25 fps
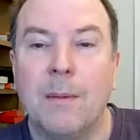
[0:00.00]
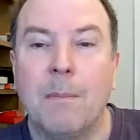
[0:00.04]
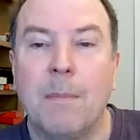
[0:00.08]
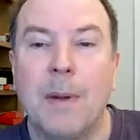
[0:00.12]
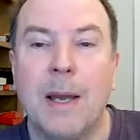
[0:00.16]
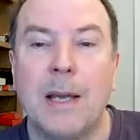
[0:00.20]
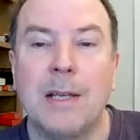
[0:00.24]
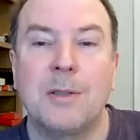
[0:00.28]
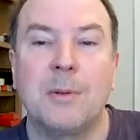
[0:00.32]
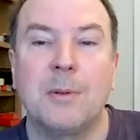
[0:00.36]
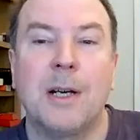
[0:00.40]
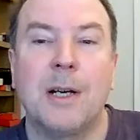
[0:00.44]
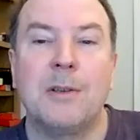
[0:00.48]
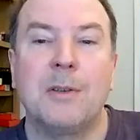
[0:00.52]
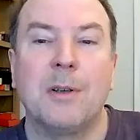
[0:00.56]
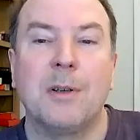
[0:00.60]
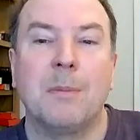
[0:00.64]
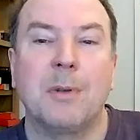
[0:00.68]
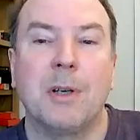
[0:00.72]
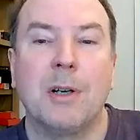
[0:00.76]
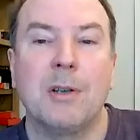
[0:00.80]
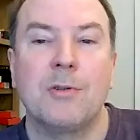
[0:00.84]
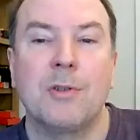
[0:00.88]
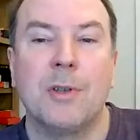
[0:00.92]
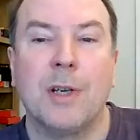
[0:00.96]
the best way
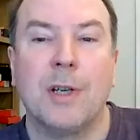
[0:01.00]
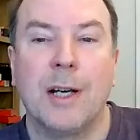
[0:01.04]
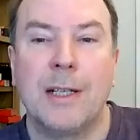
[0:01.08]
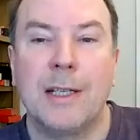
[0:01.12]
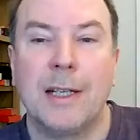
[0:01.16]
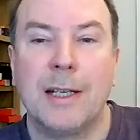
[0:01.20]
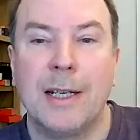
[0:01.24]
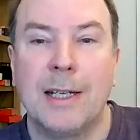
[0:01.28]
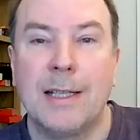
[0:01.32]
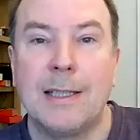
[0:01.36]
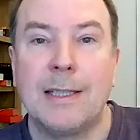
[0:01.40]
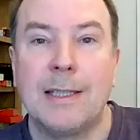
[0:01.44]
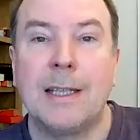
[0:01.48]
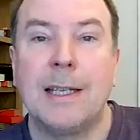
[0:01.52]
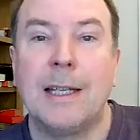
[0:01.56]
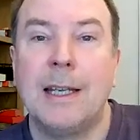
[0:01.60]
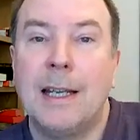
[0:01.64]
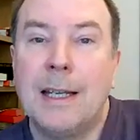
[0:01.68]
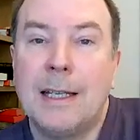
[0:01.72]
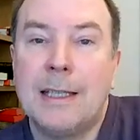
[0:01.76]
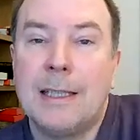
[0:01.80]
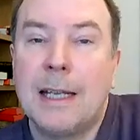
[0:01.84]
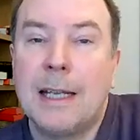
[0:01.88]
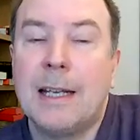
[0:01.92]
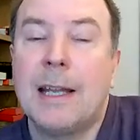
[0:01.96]
to approach writing is
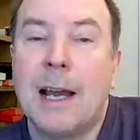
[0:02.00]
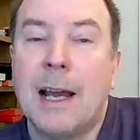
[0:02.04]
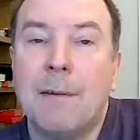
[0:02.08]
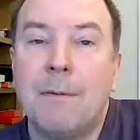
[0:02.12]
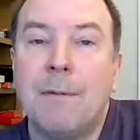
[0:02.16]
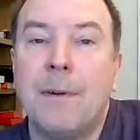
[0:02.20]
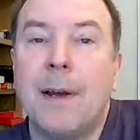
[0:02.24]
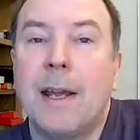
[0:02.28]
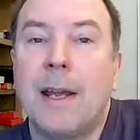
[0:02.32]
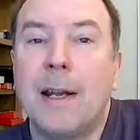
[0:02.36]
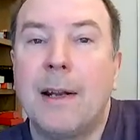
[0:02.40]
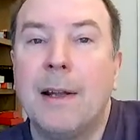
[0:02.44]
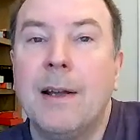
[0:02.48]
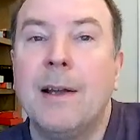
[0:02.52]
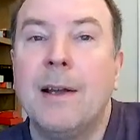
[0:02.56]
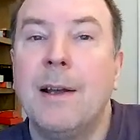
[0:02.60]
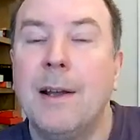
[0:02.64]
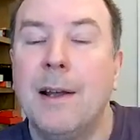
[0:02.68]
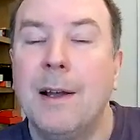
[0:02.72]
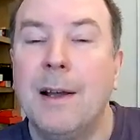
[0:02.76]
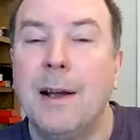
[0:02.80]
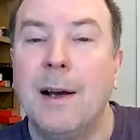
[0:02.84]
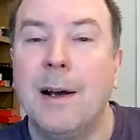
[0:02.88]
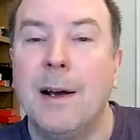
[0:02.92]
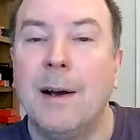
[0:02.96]
in that vein,
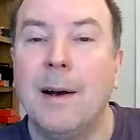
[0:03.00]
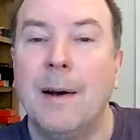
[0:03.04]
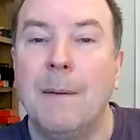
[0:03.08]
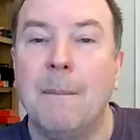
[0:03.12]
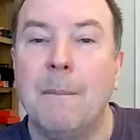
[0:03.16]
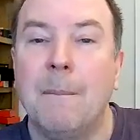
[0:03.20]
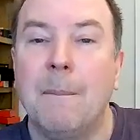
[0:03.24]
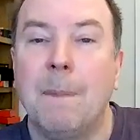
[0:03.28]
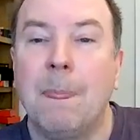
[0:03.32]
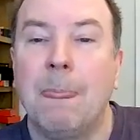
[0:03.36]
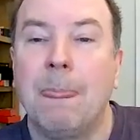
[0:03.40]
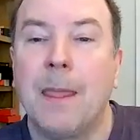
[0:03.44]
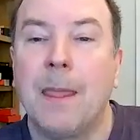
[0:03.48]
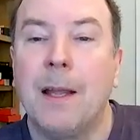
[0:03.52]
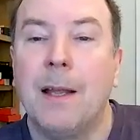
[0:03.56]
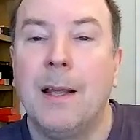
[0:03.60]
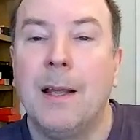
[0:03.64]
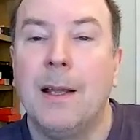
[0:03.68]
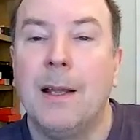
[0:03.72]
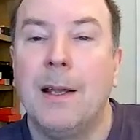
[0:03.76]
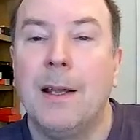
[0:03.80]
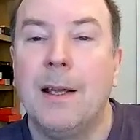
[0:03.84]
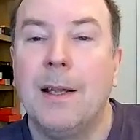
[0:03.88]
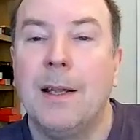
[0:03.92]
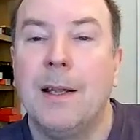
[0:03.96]

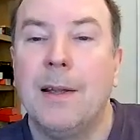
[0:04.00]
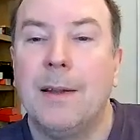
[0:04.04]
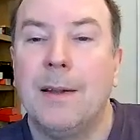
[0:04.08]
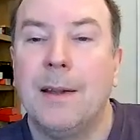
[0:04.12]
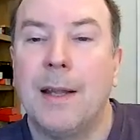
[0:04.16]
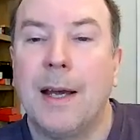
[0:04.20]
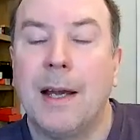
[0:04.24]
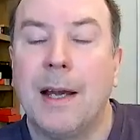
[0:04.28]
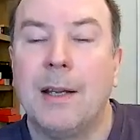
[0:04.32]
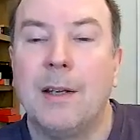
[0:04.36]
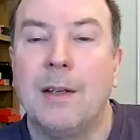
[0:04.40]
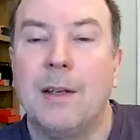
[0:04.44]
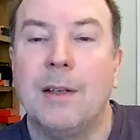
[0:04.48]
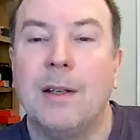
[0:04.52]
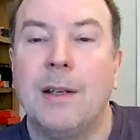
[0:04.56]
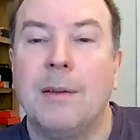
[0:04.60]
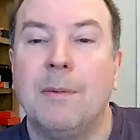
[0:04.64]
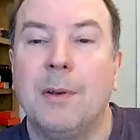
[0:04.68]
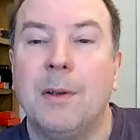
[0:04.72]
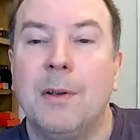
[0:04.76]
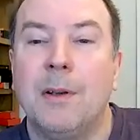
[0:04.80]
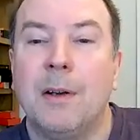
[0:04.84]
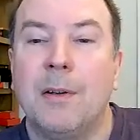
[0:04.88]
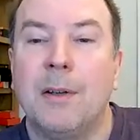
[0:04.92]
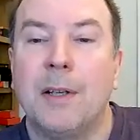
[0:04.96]
that
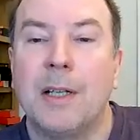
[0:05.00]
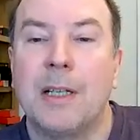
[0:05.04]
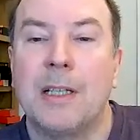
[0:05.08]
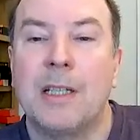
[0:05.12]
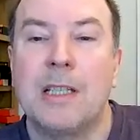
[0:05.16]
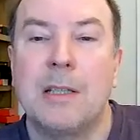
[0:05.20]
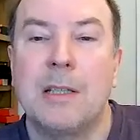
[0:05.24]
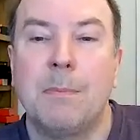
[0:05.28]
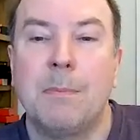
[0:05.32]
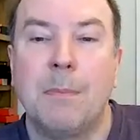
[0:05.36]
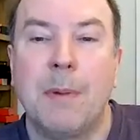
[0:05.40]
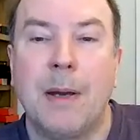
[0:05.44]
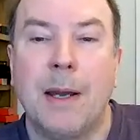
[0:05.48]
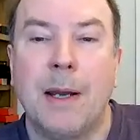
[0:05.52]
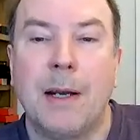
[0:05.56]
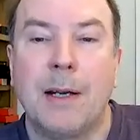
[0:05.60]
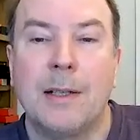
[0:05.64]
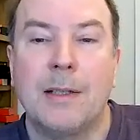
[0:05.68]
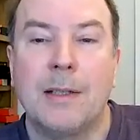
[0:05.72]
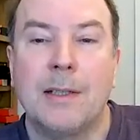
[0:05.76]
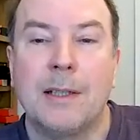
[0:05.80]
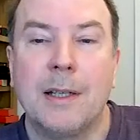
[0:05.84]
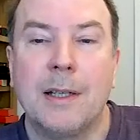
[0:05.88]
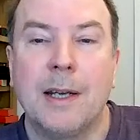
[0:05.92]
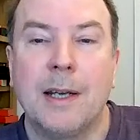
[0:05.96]
if you don't
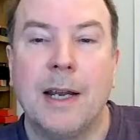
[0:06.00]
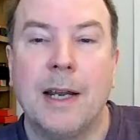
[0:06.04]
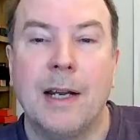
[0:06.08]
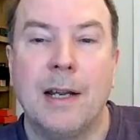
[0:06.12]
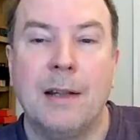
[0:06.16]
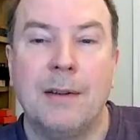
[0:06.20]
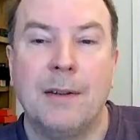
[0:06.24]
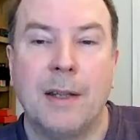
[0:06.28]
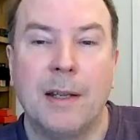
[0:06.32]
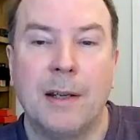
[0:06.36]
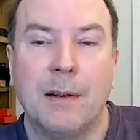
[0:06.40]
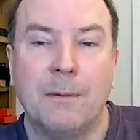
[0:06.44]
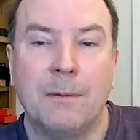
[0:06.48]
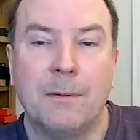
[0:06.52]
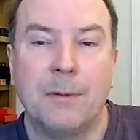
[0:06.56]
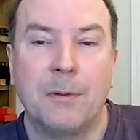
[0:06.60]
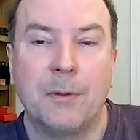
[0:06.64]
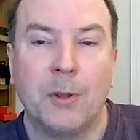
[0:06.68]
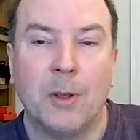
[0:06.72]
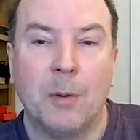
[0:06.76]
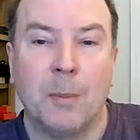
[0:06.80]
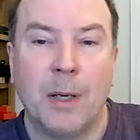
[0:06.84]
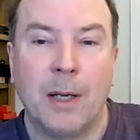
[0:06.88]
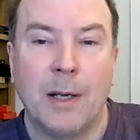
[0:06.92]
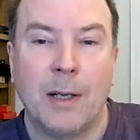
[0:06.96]
expect anything
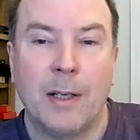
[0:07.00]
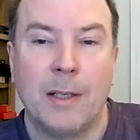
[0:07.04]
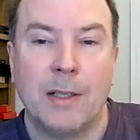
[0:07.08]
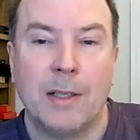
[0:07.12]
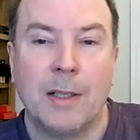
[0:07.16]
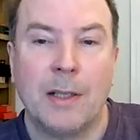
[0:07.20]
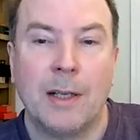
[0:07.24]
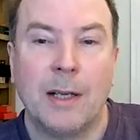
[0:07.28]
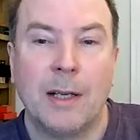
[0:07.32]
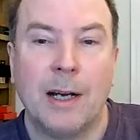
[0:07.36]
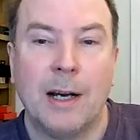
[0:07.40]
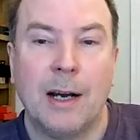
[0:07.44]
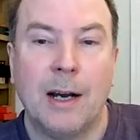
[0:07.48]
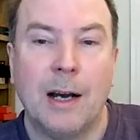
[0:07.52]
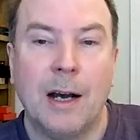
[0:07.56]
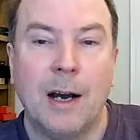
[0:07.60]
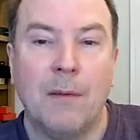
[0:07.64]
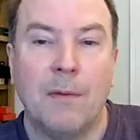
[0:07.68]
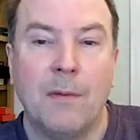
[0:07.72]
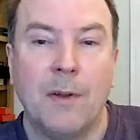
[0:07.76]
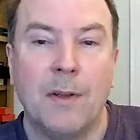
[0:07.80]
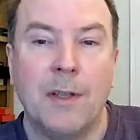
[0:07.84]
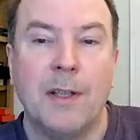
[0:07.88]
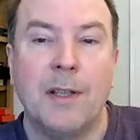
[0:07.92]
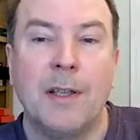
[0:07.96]
from it
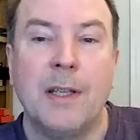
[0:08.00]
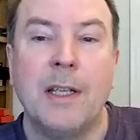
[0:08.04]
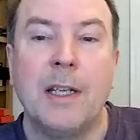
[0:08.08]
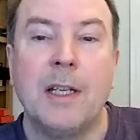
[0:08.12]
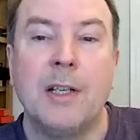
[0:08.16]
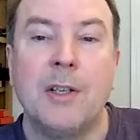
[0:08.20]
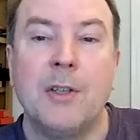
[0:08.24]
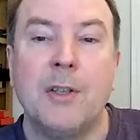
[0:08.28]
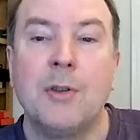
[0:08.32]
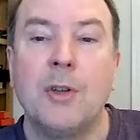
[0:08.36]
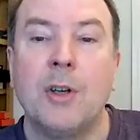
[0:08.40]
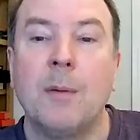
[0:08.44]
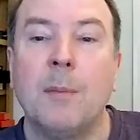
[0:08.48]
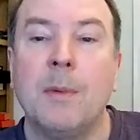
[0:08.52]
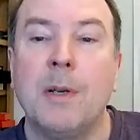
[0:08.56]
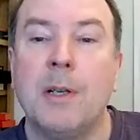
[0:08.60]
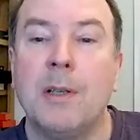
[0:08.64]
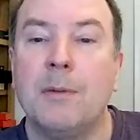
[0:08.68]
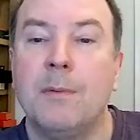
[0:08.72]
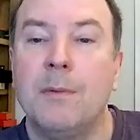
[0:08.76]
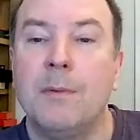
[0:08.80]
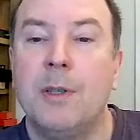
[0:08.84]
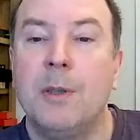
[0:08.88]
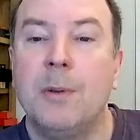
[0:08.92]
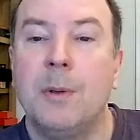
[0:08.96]
other than the
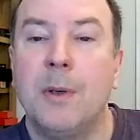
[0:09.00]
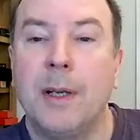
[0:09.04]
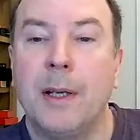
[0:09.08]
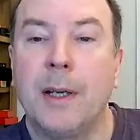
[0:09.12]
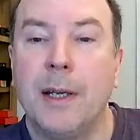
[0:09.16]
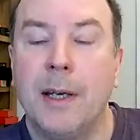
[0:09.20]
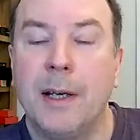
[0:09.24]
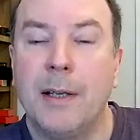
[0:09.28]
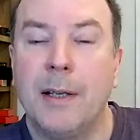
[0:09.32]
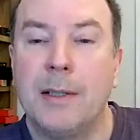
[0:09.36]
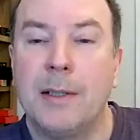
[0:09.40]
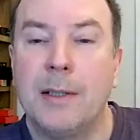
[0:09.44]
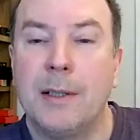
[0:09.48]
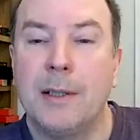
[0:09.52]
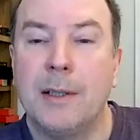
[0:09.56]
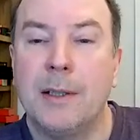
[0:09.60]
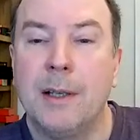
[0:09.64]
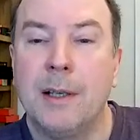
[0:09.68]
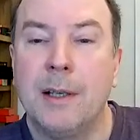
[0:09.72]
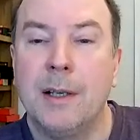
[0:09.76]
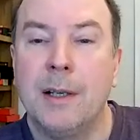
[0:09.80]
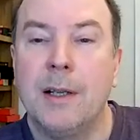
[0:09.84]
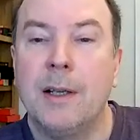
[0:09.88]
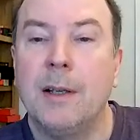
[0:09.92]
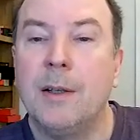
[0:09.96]
enjoyment of doing it,
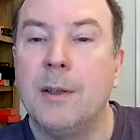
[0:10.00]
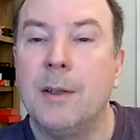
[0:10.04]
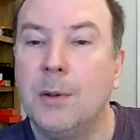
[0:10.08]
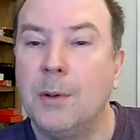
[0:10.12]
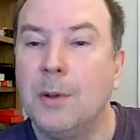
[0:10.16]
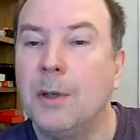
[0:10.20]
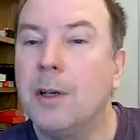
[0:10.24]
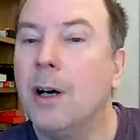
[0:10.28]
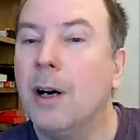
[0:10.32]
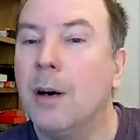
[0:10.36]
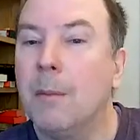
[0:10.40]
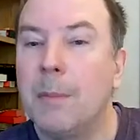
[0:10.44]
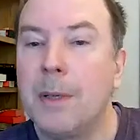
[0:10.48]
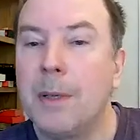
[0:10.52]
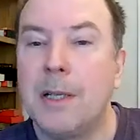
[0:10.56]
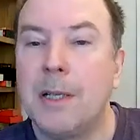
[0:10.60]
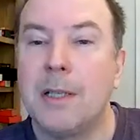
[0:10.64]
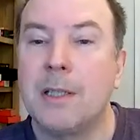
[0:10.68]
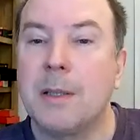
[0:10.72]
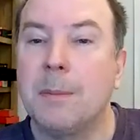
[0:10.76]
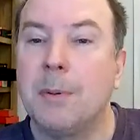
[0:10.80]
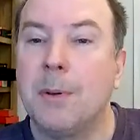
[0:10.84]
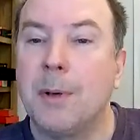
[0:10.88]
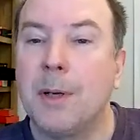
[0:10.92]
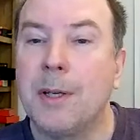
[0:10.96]
you can't be
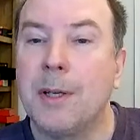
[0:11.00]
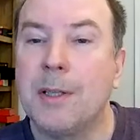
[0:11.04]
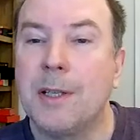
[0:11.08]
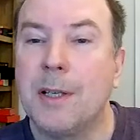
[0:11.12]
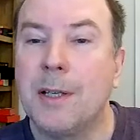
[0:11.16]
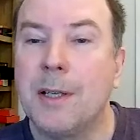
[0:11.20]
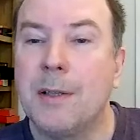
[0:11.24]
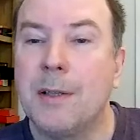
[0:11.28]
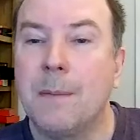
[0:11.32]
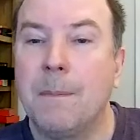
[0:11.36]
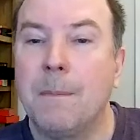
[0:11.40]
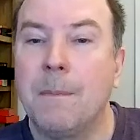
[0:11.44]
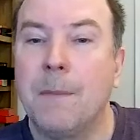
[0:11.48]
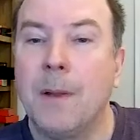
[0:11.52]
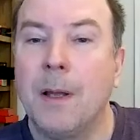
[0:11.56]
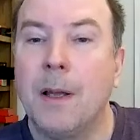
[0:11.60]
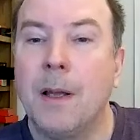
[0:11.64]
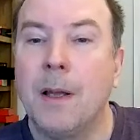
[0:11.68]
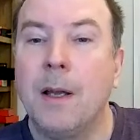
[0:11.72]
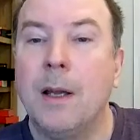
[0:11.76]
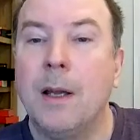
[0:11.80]
disappointed.